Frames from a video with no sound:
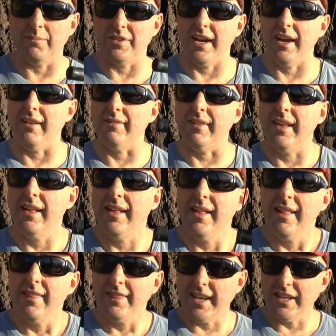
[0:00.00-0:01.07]
them down.
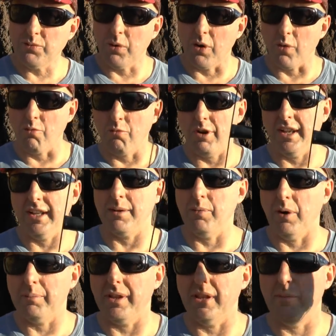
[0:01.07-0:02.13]
These were a really
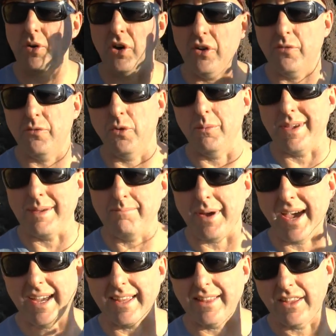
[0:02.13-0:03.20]
popular bow for me
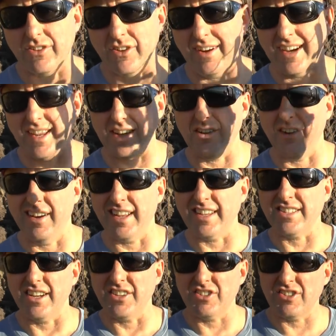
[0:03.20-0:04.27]
back in the
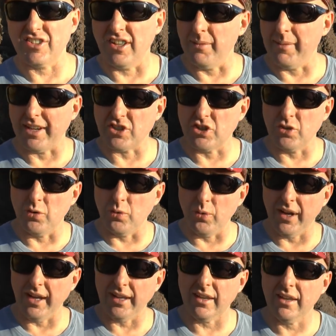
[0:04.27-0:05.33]
1990s. I used to sell about two a
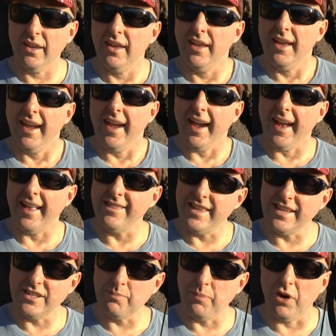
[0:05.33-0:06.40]
week, and
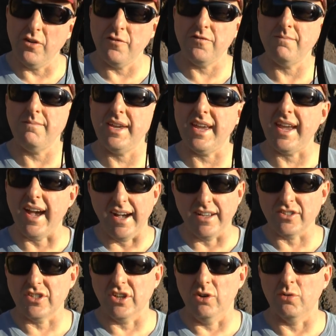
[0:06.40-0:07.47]
this bow for me
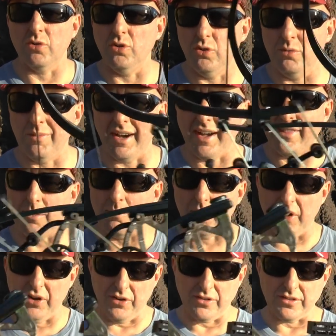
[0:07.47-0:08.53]
outsold all my other
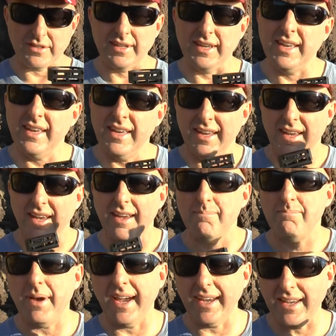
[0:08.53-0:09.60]
bows.
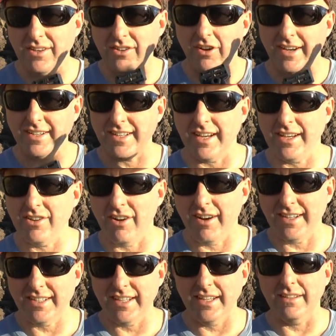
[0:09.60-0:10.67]
Back in
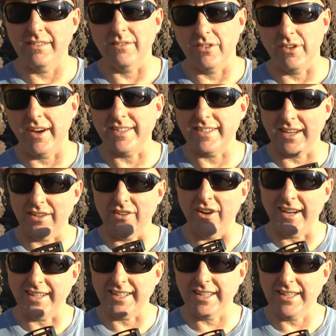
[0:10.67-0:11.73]

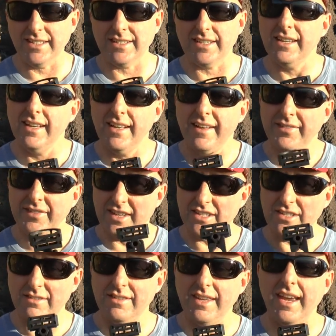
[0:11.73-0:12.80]
1990s,
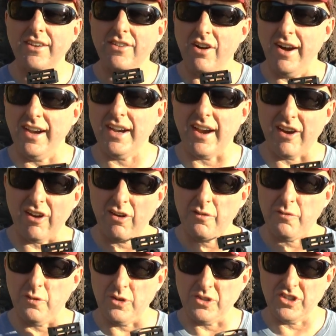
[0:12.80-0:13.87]
the Oneida
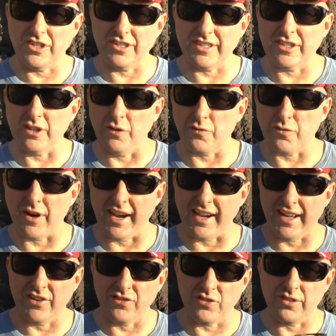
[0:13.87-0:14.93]
Aeroforce used to sell for
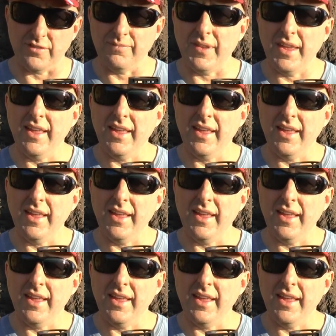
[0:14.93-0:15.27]
$800.